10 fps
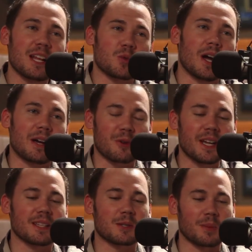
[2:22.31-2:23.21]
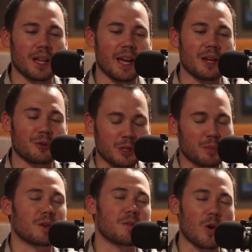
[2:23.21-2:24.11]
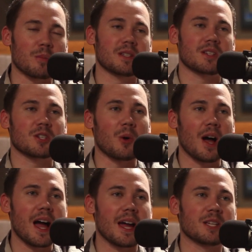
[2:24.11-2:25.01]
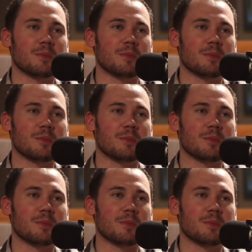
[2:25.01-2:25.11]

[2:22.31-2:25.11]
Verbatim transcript: And that's why I ranked this play or this performance so high